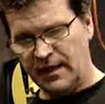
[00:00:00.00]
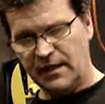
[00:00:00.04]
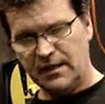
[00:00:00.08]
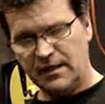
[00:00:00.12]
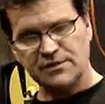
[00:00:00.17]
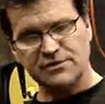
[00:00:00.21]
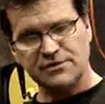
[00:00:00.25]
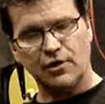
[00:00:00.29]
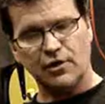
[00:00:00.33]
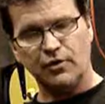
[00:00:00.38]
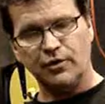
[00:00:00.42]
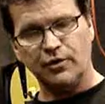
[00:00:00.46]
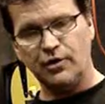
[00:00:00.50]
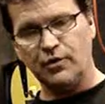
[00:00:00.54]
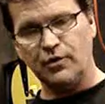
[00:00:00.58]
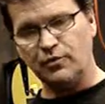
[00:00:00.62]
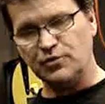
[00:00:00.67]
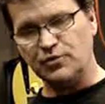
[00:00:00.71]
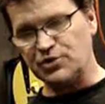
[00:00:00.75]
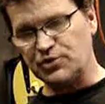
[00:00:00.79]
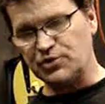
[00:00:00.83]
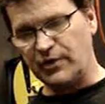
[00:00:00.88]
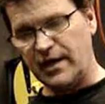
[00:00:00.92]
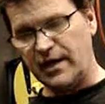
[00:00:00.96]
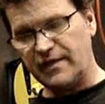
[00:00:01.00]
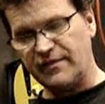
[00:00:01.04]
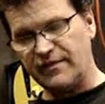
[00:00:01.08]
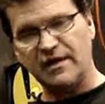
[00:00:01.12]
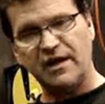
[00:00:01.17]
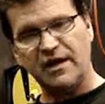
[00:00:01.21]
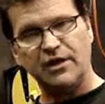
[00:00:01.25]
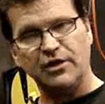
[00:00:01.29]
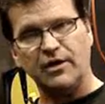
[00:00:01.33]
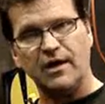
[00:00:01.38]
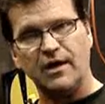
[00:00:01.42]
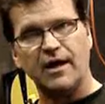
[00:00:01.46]
So you strengthen
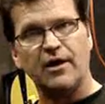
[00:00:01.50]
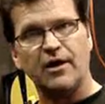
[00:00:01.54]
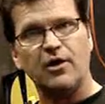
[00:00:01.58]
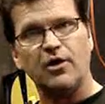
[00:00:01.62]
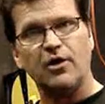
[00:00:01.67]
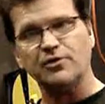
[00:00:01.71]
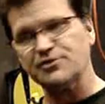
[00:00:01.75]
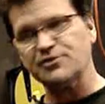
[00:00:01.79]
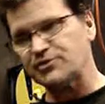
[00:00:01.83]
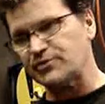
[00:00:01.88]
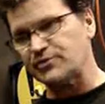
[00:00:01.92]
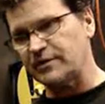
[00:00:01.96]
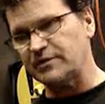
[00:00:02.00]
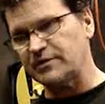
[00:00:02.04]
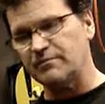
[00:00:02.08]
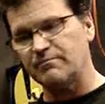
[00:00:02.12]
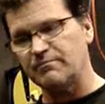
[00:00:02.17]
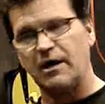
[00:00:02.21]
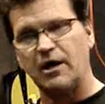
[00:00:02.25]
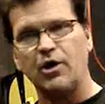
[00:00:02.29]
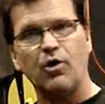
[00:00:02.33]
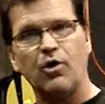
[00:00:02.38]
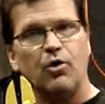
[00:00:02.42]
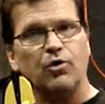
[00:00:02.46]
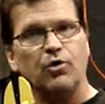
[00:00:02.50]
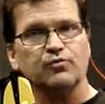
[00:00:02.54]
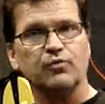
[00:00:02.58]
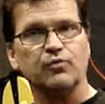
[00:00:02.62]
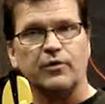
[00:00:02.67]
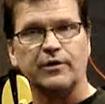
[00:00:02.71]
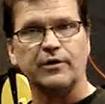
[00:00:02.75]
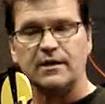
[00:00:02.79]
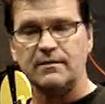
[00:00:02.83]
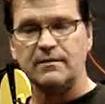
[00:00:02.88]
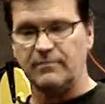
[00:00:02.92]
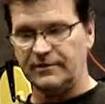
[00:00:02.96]
it, you got it all strengthened by cold
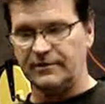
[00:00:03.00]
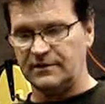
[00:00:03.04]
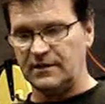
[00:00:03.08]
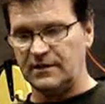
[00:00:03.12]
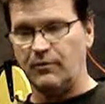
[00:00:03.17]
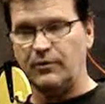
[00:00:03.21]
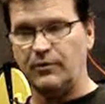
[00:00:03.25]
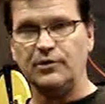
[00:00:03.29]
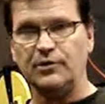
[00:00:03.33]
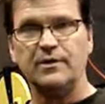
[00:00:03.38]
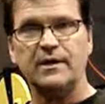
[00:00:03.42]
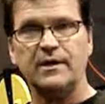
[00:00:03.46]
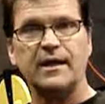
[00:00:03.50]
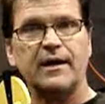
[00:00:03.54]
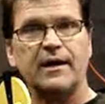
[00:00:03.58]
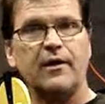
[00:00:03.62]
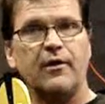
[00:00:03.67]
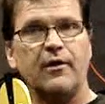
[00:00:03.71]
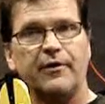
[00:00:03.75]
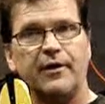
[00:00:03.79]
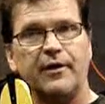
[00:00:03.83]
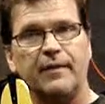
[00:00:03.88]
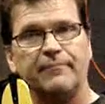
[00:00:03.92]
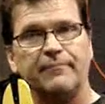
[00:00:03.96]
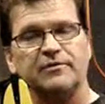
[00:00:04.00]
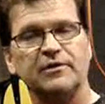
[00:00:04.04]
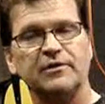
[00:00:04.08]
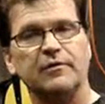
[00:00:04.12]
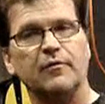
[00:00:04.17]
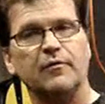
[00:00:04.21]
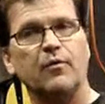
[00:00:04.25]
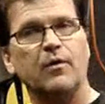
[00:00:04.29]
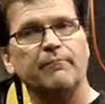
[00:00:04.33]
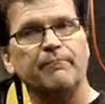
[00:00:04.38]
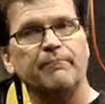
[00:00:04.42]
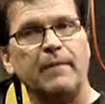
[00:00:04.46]
working, but then when you get it on up
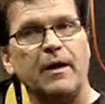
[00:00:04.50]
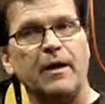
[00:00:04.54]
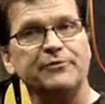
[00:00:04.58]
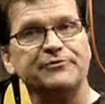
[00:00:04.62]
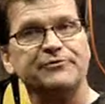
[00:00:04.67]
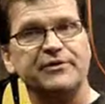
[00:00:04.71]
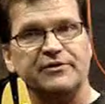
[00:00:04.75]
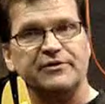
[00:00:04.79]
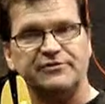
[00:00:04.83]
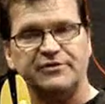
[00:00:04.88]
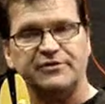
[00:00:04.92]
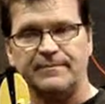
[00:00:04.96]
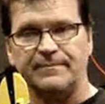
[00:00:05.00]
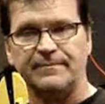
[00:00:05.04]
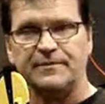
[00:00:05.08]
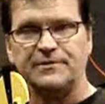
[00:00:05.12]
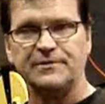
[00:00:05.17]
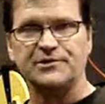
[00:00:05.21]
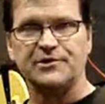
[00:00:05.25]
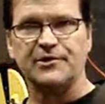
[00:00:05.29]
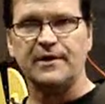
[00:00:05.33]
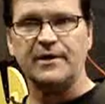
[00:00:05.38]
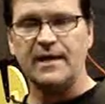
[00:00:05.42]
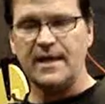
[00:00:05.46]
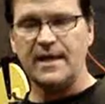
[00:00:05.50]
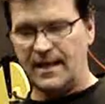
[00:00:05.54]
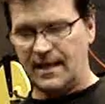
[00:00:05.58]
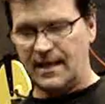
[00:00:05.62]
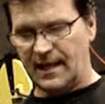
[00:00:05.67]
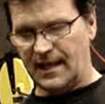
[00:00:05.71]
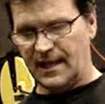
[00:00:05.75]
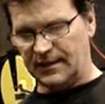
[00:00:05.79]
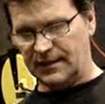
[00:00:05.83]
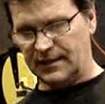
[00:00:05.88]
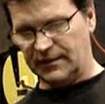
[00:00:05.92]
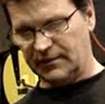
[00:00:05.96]
to melting temperature
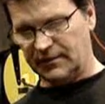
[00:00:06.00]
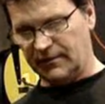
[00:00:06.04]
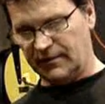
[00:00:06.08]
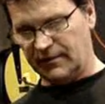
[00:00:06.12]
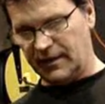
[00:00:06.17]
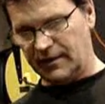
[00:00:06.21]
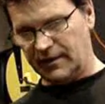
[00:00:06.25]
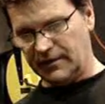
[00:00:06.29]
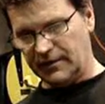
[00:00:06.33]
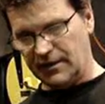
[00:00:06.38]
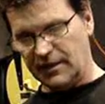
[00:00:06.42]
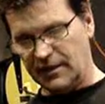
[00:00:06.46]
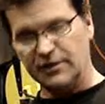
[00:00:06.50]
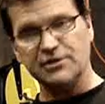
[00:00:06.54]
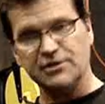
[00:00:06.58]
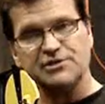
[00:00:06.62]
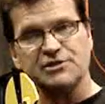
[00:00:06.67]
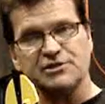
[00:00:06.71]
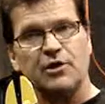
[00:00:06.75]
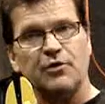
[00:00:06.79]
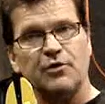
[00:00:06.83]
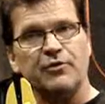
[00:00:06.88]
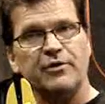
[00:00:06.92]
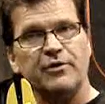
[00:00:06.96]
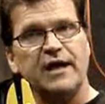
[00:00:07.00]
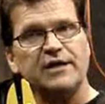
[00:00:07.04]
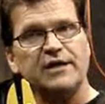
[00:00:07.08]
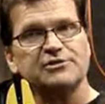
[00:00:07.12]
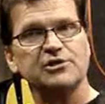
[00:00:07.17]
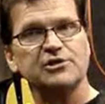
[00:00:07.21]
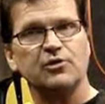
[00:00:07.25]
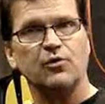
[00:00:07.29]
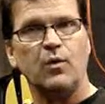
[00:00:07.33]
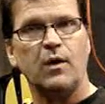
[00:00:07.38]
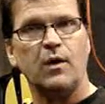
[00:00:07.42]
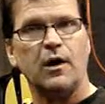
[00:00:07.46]
and in the zone next to
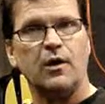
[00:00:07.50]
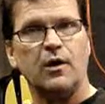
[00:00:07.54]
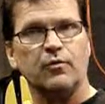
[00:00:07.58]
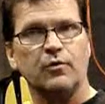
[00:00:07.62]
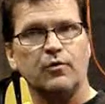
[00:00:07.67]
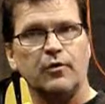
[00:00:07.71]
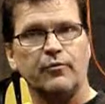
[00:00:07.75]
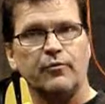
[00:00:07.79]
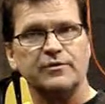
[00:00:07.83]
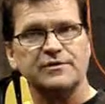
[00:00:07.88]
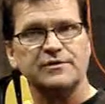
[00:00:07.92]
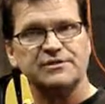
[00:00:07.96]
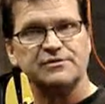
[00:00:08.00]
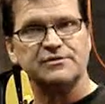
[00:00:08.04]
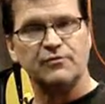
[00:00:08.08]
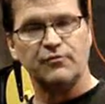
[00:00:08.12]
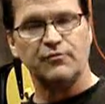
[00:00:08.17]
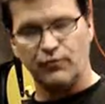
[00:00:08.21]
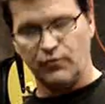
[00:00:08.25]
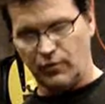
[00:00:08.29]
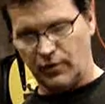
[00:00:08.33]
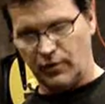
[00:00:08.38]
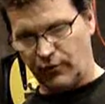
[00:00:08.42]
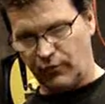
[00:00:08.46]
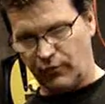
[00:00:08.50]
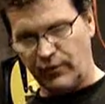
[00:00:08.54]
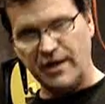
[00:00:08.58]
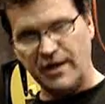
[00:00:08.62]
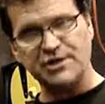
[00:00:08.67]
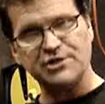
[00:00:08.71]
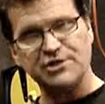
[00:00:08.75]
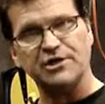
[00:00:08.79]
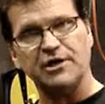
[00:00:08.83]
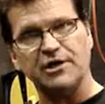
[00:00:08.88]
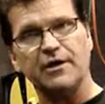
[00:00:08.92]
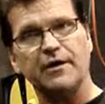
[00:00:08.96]
the weld where it
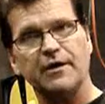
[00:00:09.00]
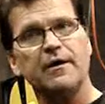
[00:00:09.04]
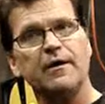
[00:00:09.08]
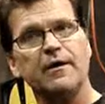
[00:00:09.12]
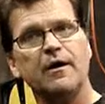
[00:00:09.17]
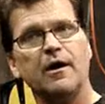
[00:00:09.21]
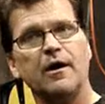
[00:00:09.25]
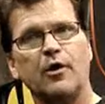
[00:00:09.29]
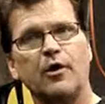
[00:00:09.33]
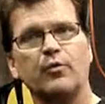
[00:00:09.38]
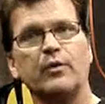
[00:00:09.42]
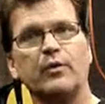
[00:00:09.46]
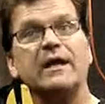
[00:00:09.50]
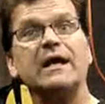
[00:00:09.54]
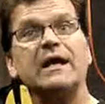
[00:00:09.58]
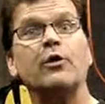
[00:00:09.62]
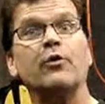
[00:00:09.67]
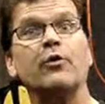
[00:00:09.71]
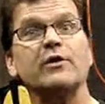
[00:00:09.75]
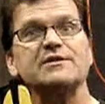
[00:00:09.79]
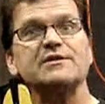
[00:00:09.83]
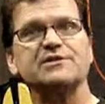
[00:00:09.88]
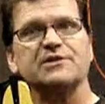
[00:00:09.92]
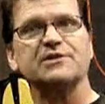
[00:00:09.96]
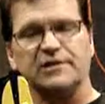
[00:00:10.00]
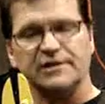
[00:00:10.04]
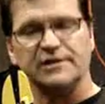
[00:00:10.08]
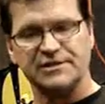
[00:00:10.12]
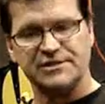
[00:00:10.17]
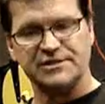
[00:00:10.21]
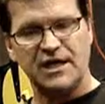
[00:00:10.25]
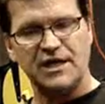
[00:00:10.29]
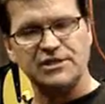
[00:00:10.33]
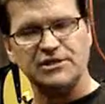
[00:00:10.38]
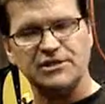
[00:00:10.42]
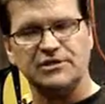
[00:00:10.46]
reached a
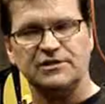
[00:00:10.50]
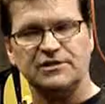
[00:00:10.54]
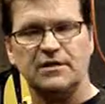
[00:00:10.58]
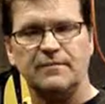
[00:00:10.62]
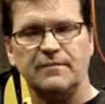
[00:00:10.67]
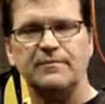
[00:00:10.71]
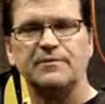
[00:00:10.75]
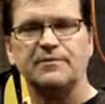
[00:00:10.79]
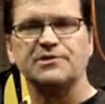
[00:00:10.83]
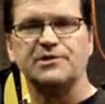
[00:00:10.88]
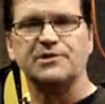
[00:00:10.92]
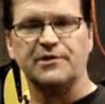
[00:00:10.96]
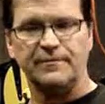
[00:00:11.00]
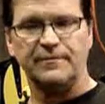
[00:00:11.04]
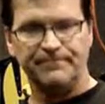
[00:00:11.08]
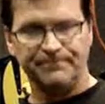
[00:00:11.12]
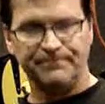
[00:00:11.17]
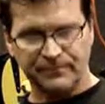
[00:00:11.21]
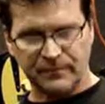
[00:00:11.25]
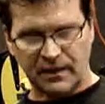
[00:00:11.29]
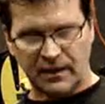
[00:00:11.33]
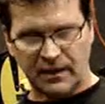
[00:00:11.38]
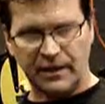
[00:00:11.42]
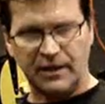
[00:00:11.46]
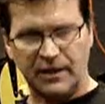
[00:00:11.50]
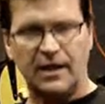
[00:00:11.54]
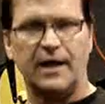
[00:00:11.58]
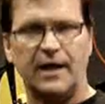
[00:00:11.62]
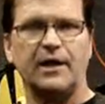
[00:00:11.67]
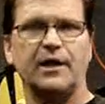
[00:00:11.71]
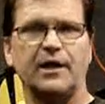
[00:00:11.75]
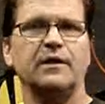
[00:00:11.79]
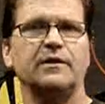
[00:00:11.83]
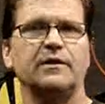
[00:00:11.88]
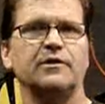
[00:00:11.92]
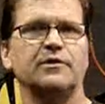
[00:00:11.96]
recrystallization temperature, it kind
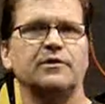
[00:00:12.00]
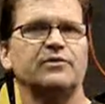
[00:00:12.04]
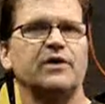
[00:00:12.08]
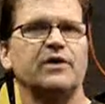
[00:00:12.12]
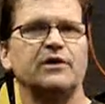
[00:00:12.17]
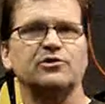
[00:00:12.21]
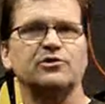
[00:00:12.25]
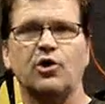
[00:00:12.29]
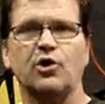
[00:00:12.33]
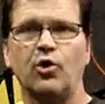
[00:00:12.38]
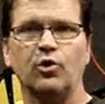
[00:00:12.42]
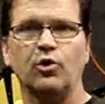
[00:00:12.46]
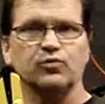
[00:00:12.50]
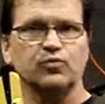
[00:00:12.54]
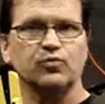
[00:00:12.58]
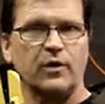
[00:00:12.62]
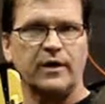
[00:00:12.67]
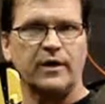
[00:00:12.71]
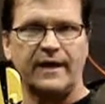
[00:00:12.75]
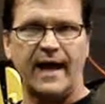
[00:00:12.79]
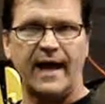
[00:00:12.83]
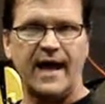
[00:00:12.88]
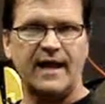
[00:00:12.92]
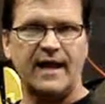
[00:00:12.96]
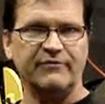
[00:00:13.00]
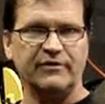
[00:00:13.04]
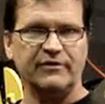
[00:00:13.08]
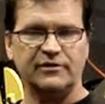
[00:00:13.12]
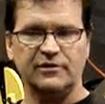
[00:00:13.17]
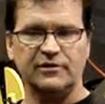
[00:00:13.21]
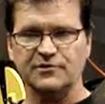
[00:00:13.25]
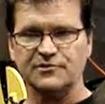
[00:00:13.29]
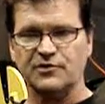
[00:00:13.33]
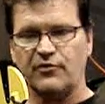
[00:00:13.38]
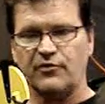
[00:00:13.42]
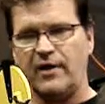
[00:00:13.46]
of, you take the cold work out of it.
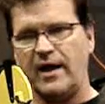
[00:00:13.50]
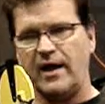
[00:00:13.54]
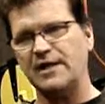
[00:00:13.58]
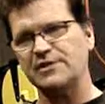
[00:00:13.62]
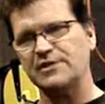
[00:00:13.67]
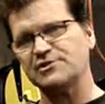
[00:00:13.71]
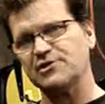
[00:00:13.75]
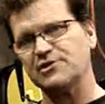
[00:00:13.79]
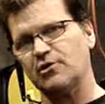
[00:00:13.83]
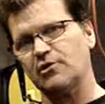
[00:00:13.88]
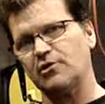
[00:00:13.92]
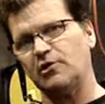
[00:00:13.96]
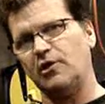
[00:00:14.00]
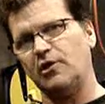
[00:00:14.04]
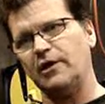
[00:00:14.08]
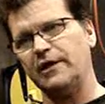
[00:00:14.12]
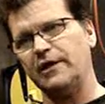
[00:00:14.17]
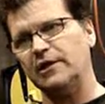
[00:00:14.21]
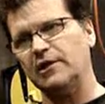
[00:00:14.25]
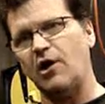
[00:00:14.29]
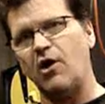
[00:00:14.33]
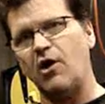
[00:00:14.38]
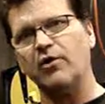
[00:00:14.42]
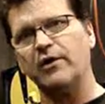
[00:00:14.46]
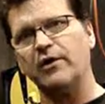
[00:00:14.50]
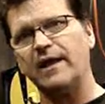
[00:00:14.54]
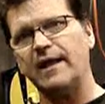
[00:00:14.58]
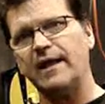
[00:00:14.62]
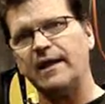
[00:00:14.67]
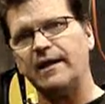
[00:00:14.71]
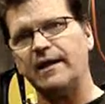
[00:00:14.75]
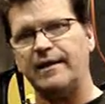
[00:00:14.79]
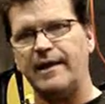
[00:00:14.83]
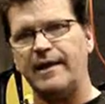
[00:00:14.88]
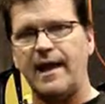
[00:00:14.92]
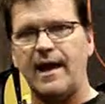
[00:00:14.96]
Those grains that are
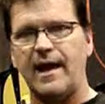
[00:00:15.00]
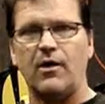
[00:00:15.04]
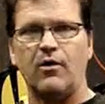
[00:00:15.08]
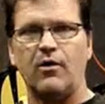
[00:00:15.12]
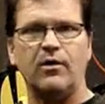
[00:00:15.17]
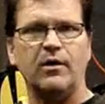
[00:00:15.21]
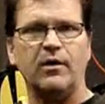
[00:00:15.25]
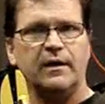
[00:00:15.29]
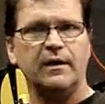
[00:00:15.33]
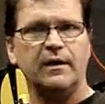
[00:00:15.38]
elongated now